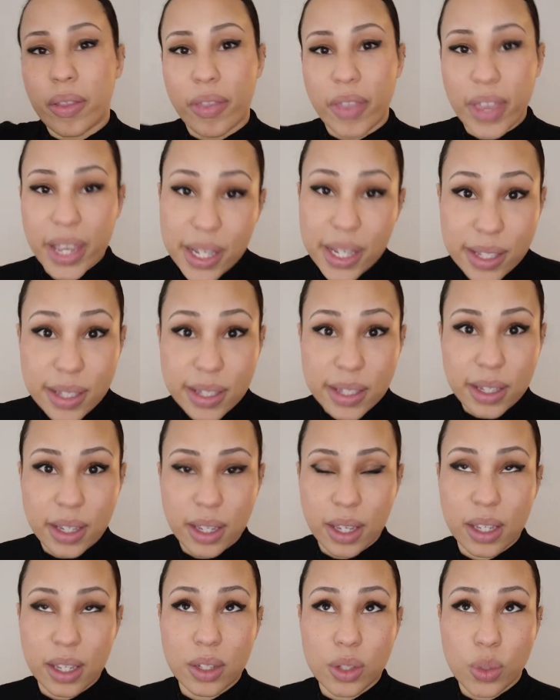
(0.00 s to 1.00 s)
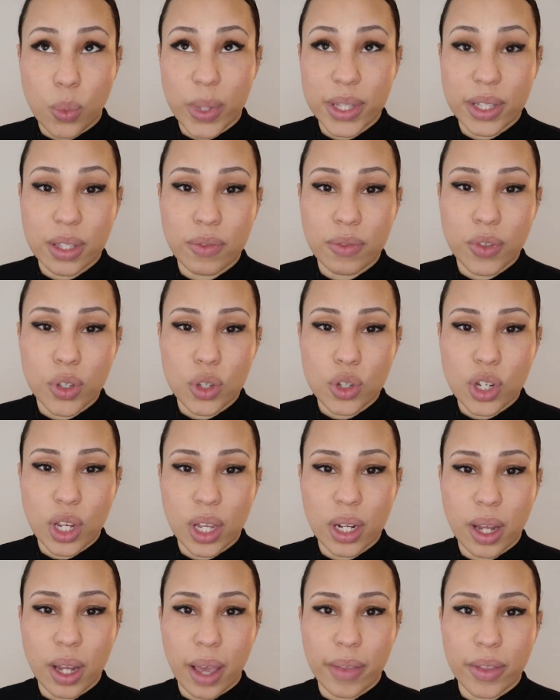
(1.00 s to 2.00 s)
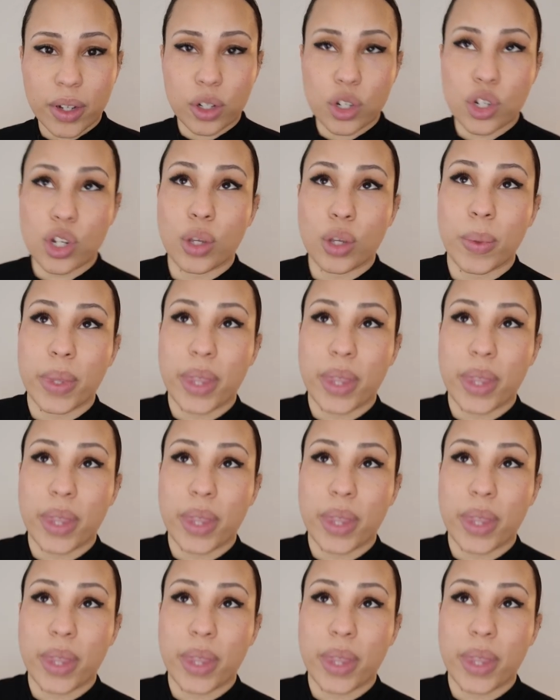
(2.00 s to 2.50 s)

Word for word: This is with diffusion and then I'll show you